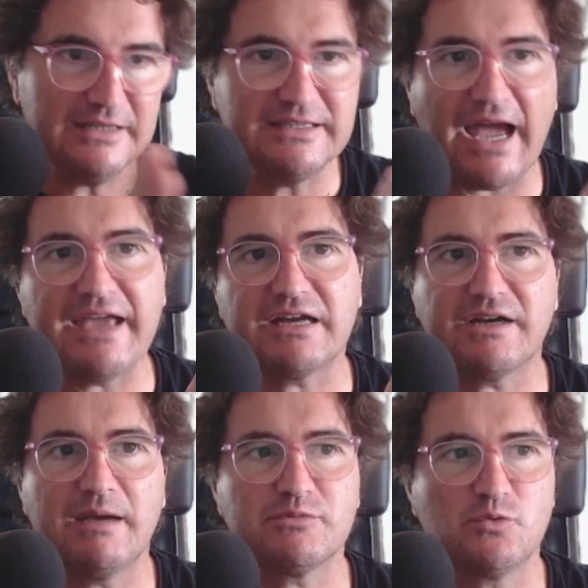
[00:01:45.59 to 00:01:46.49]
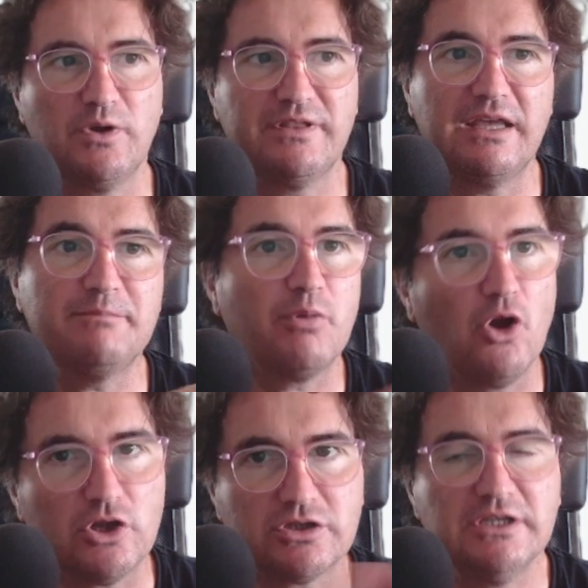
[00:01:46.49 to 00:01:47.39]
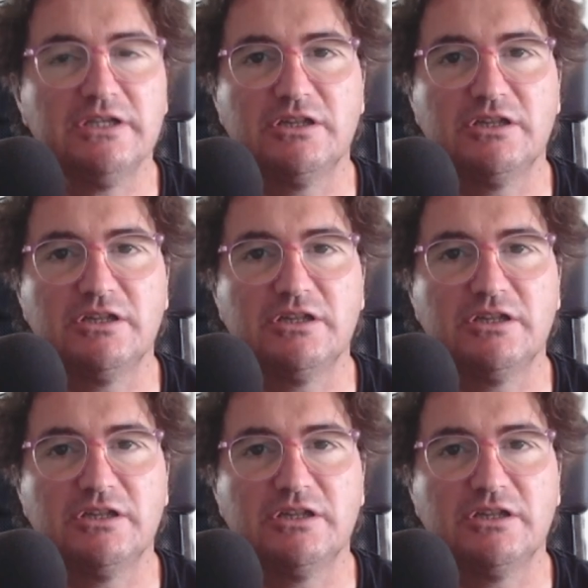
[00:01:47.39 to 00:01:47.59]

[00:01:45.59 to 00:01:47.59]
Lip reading: diagrams where they plot